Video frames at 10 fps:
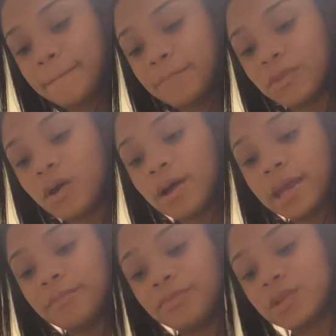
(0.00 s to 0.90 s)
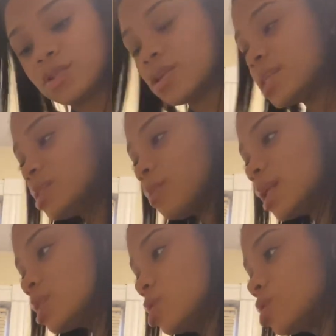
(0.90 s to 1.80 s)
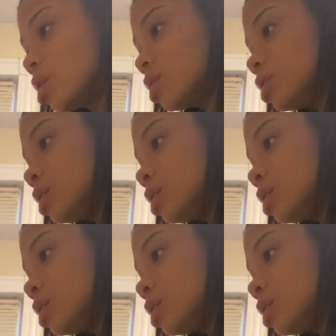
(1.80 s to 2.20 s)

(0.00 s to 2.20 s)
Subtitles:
Okay, so this one is done.